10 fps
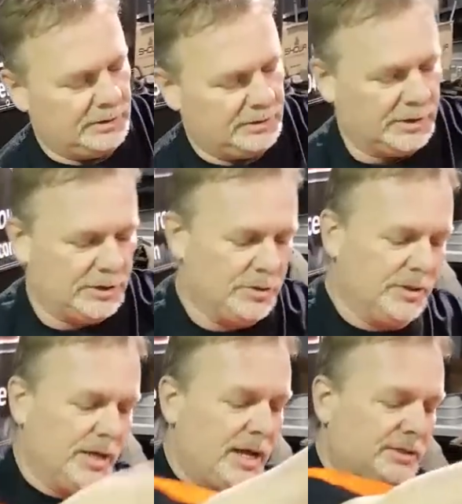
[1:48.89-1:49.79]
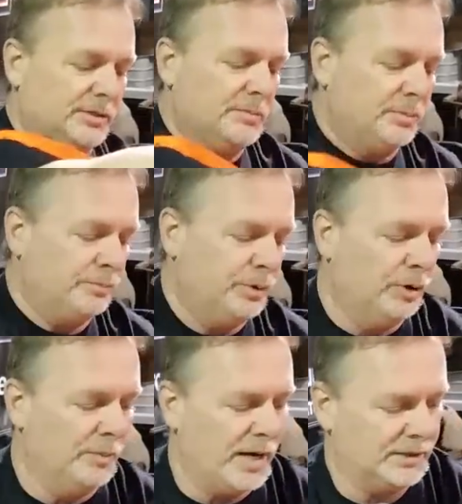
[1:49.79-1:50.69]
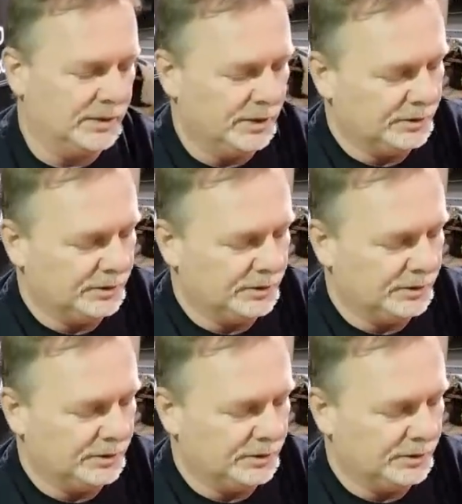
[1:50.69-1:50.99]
that you can actually pull it back together.